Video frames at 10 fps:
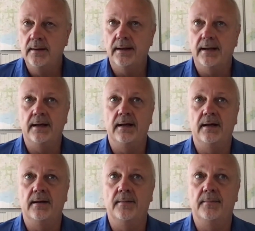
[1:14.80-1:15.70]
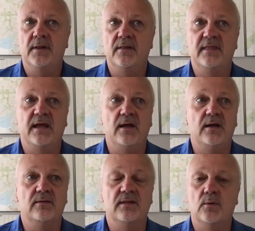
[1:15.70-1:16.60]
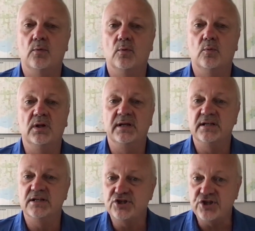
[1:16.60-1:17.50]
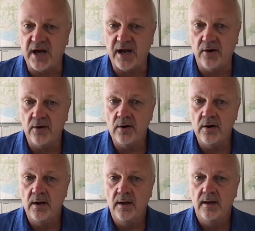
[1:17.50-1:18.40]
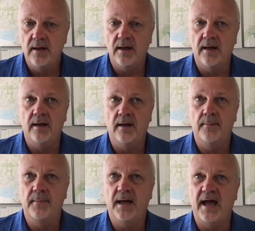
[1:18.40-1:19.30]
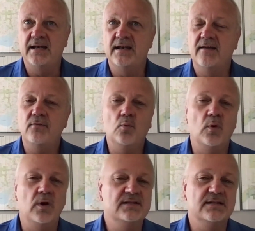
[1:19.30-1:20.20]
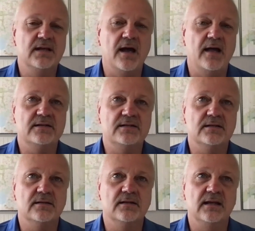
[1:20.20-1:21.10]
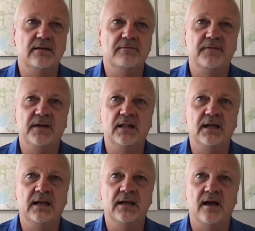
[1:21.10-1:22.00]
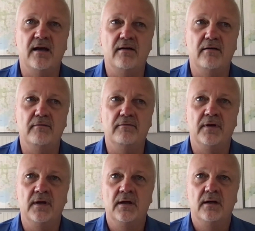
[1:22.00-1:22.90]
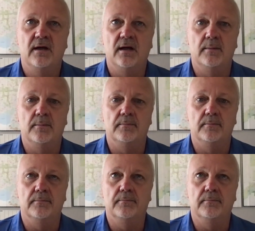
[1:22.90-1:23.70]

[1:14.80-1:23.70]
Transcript: Um, they they were willing to share. Um, I never once got the feeling of um,